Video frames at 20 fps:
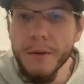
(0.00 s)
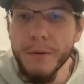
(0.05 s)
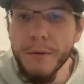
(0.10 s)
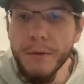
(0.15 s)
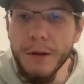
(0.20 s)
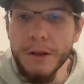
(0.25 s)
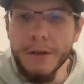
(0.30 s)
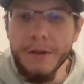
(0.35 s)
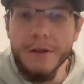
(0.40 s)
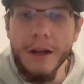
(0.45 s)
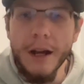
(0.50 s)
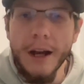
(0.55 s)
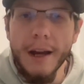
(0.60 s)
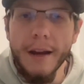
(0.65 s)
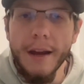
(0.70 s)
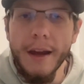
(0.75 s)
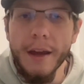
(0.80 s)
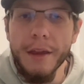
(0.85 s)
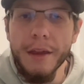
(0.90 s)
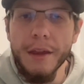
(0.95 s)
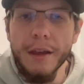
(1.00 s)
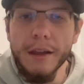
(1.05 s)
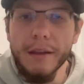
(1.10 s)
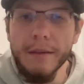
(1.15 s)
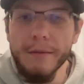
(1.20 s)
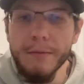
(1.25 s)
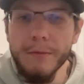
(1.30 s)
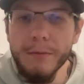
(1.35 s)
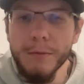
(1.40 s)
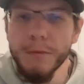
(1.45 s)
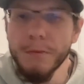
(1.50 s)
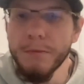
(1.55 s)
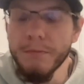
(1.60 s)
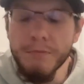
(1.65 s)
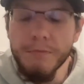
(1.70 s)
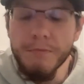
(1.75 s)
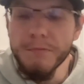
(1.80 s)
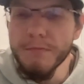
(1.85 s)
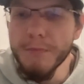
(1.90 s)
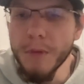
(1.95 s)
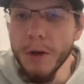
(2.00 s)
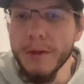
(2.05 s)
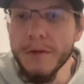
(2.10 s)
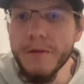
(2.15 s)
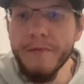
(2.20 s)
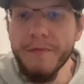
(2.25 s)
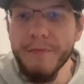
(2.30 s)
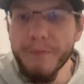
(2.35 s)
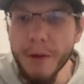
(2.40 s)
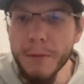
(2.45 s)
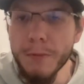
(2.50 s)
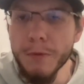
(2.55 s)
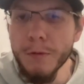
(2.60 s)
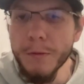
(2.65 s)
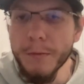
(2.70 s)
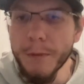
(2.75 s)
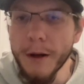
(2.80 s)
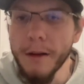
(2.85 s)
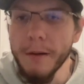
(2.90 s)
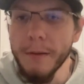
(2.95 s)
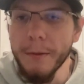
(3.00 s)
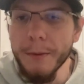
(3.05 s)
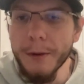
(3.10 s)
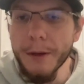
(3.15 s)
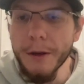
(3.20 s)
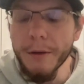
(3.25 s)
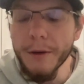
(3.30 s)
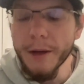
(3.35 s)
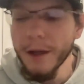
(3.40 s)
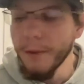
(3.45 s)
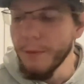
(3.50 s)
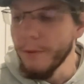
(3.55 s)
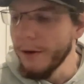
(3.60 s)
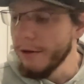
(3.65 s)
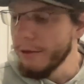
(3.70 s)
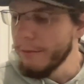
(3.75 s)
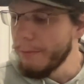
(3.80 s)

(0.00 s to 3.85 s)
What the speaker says: which I think most people would probably be okay with.